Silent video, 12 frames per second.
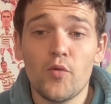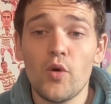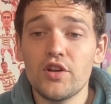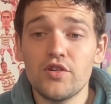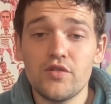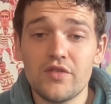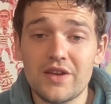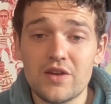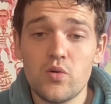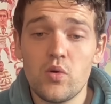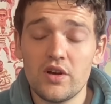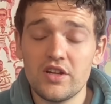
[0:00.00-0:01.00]
What do you
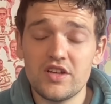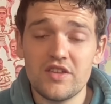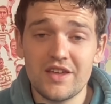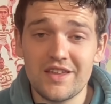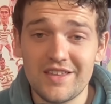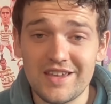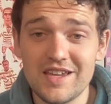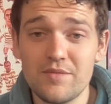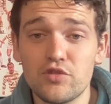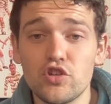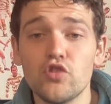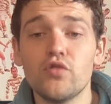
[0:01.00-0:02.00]
think? What did you think of the
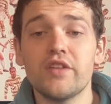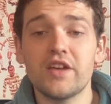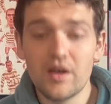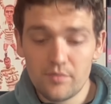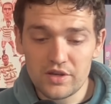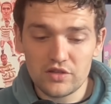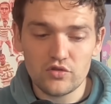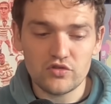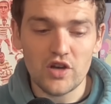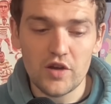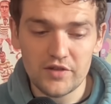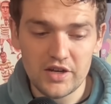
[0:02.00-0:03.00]
game? Do you think I'm being too
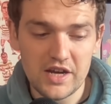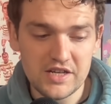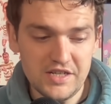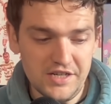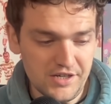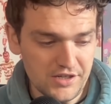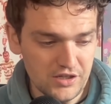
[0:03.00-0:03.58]
soft on Ange here?